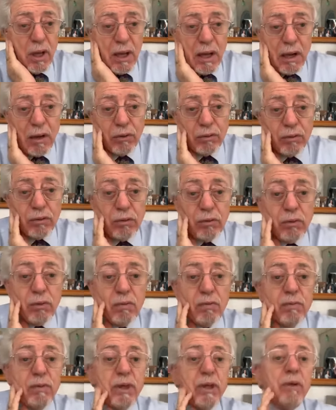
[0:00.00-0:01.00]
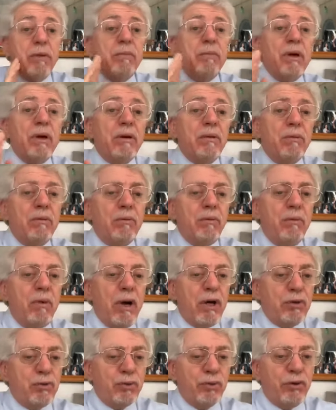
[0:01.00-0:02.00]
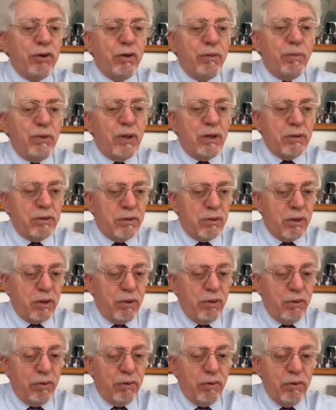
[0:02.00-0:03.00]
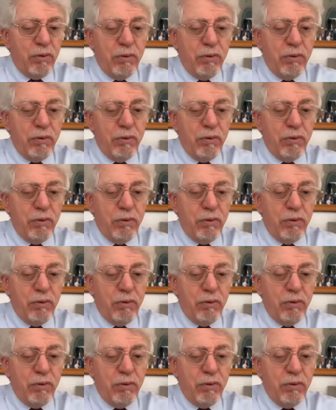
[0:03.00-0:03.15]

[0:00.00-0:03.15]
But why shouldn't he be insecure?